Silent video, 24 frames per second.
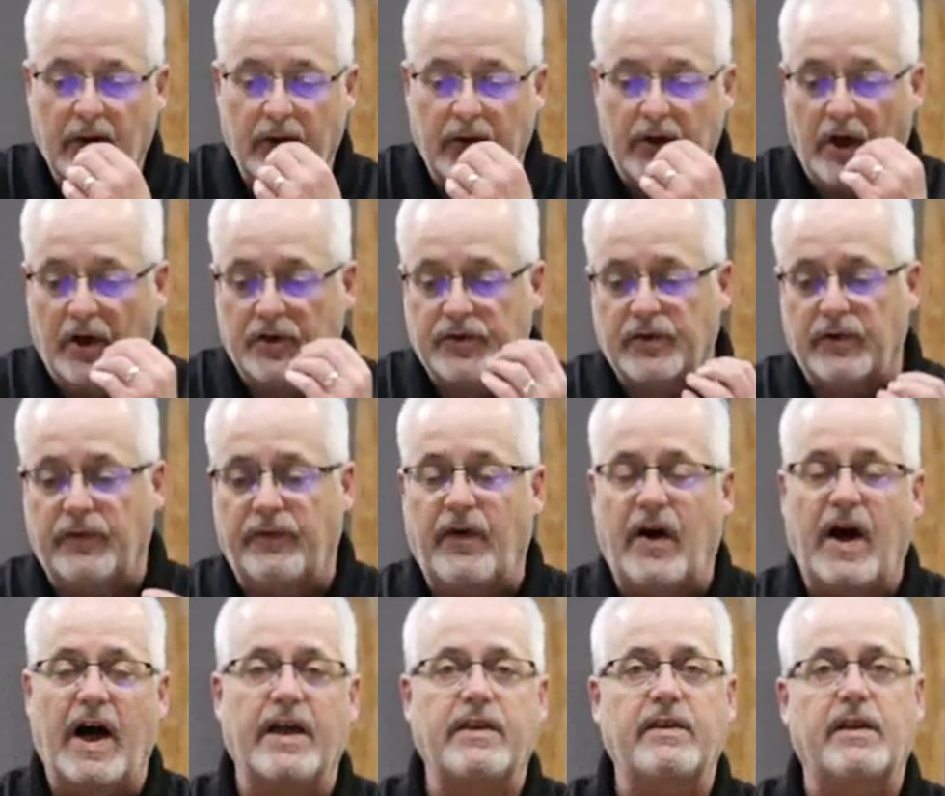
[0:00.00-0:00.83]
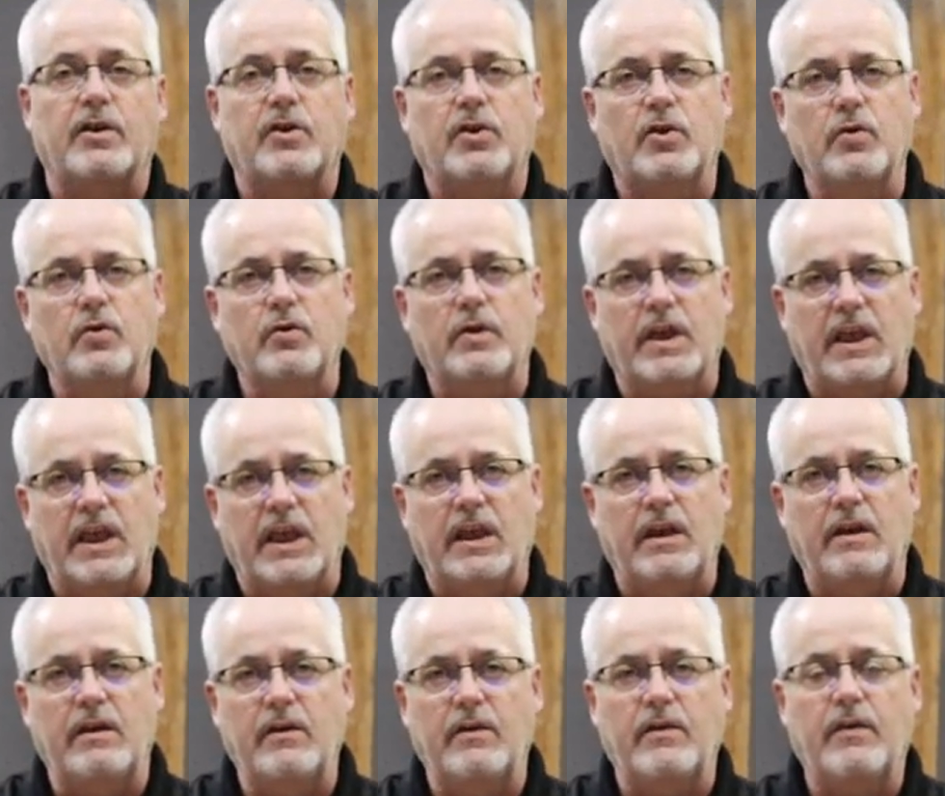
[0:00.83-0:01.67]
We also find that two
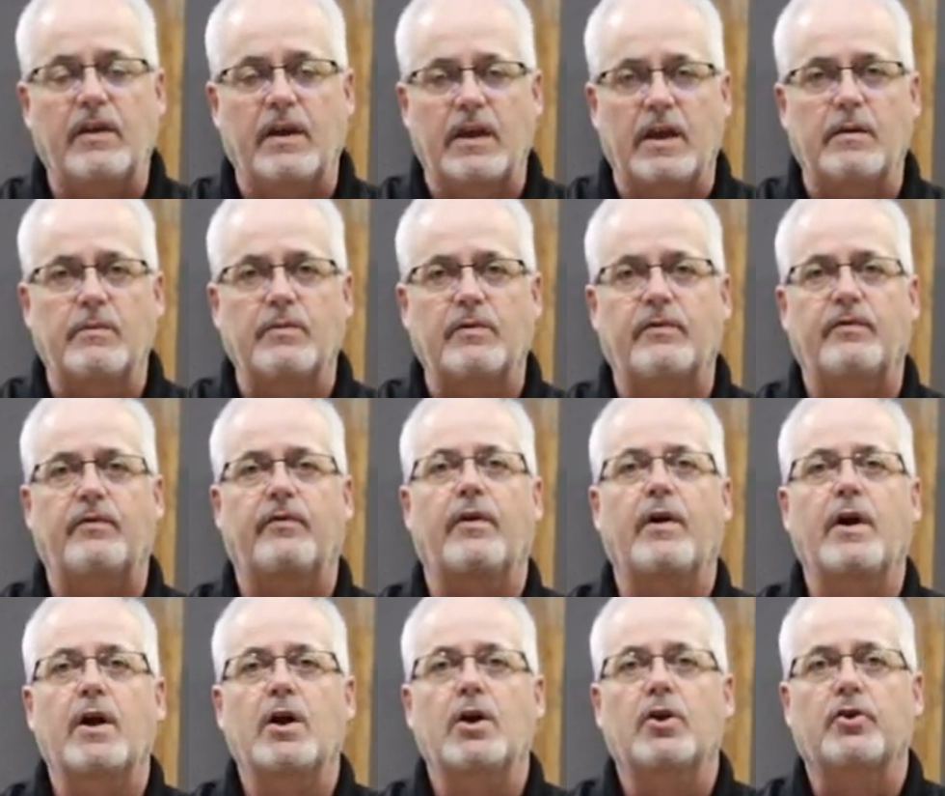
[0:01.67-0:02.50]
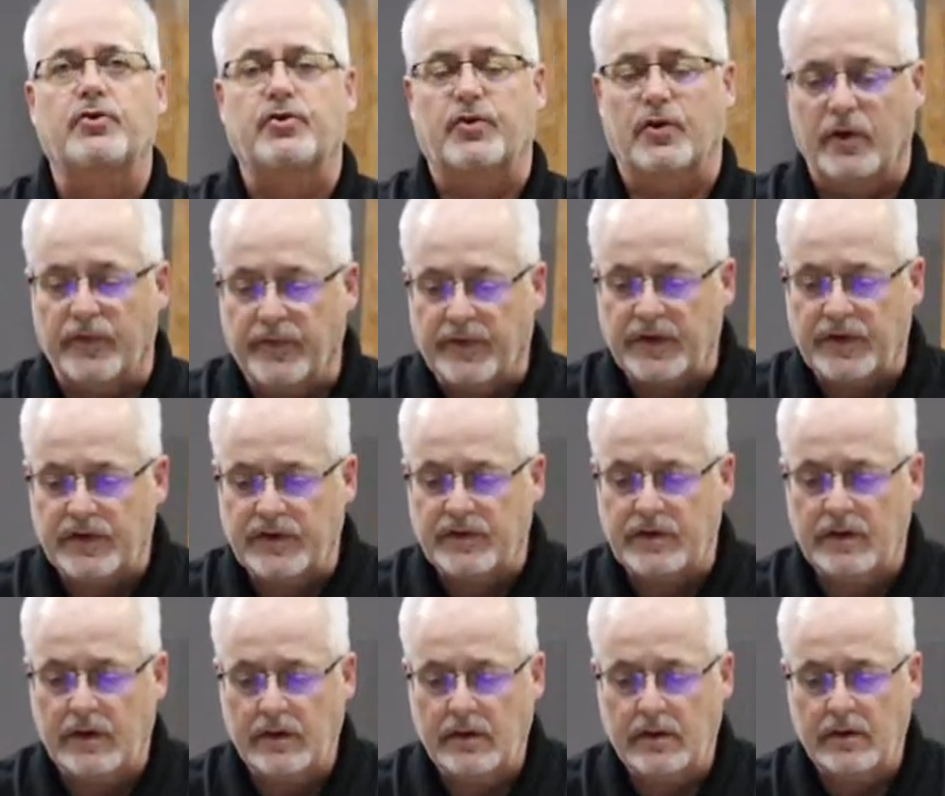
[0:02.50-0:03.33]
key themes
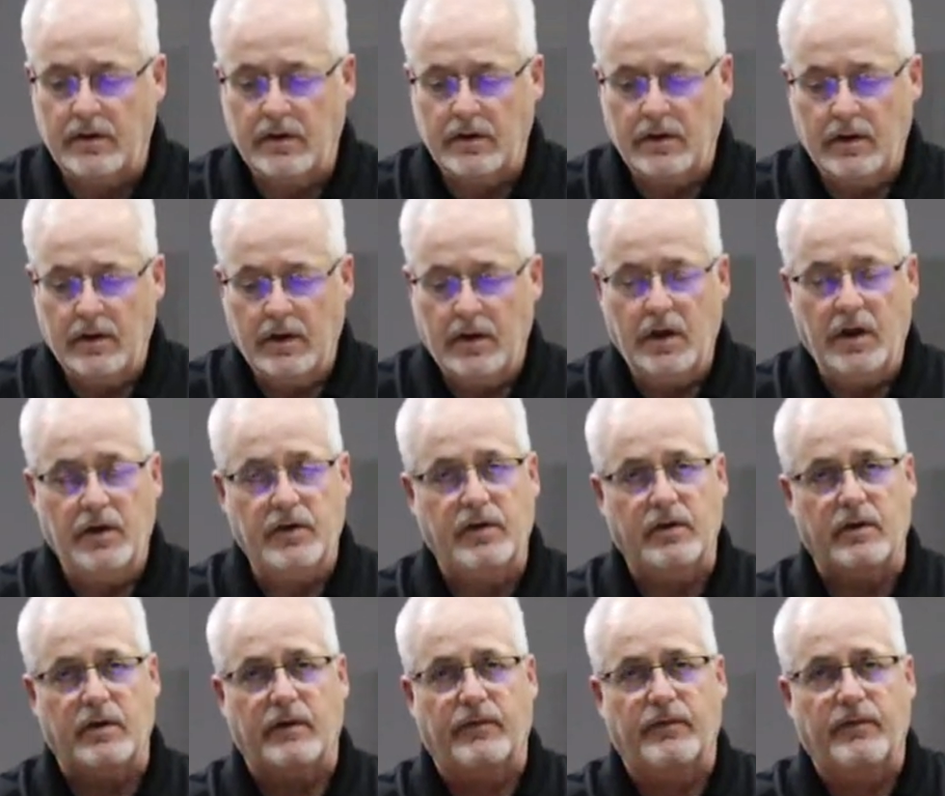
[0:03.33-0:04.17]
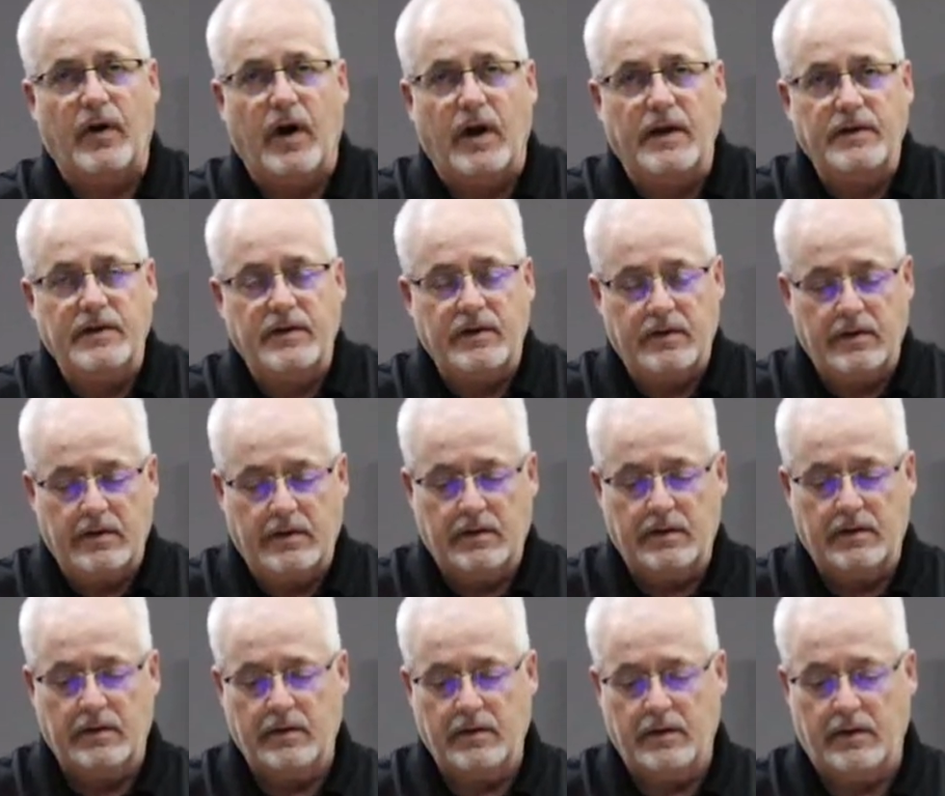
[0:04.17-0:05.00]
surfaced to the front,
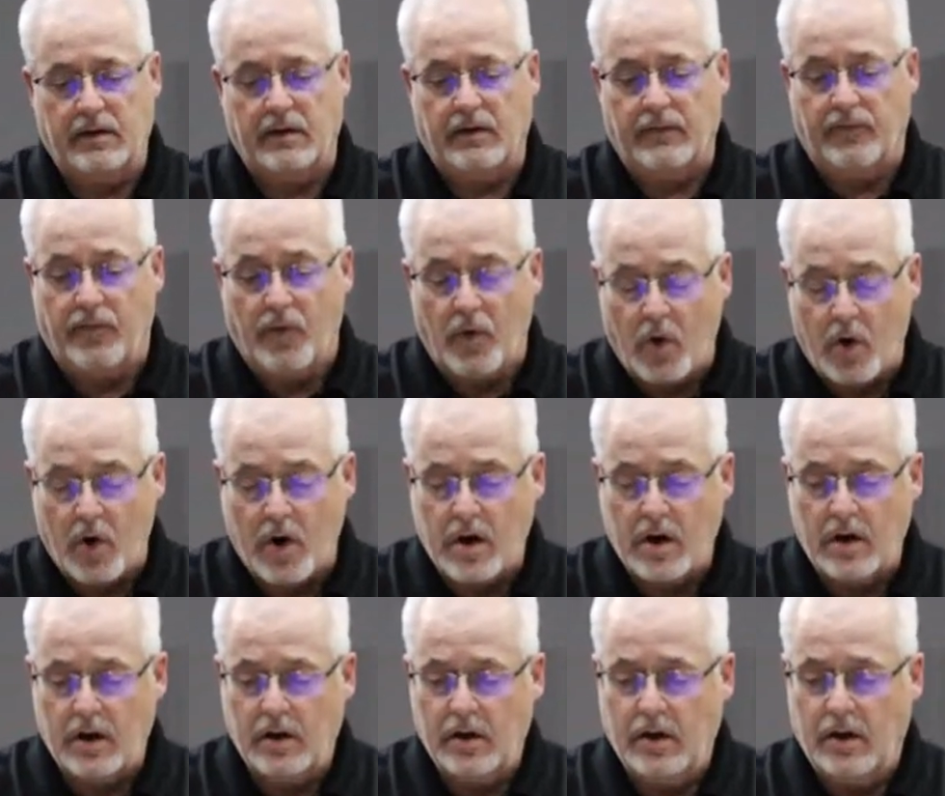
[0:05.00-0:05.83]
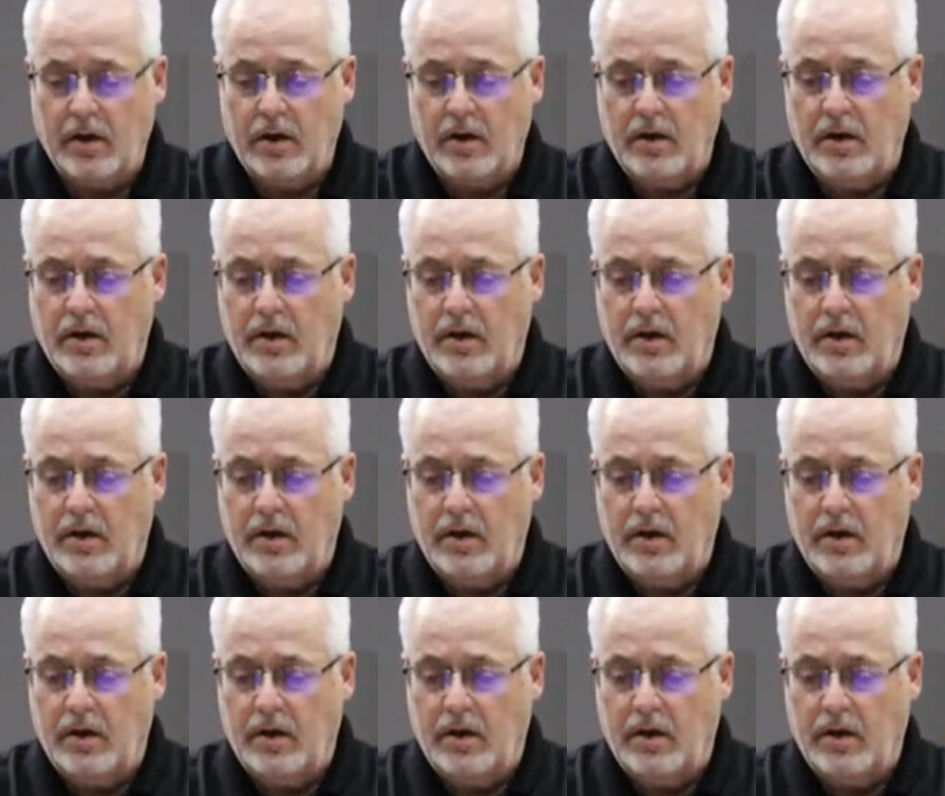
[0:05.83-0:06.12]
the fore.